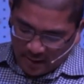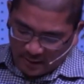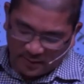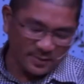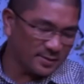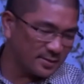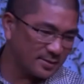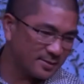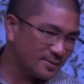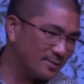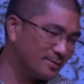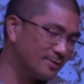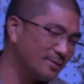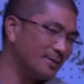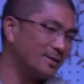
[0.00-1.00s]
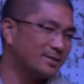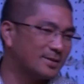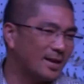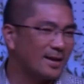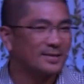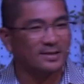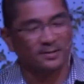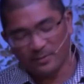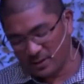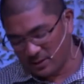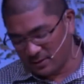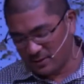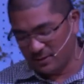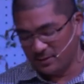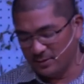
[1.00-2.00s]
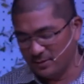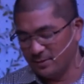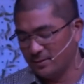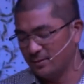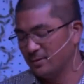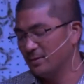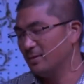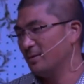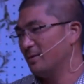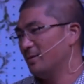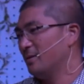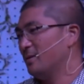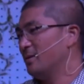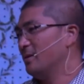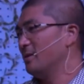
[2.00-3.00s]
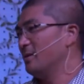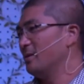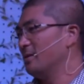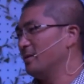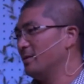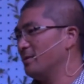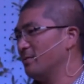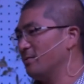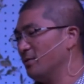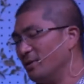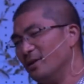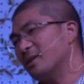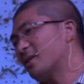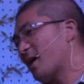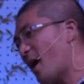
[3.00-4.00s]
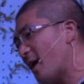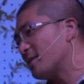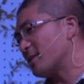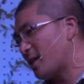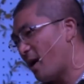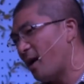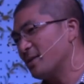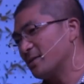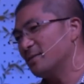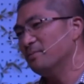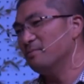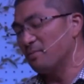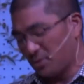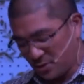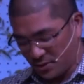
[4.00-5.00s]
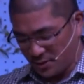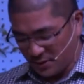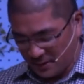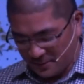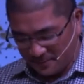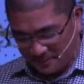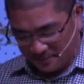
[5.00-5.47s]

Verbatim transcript: This is a, testament to really God's constant mercy.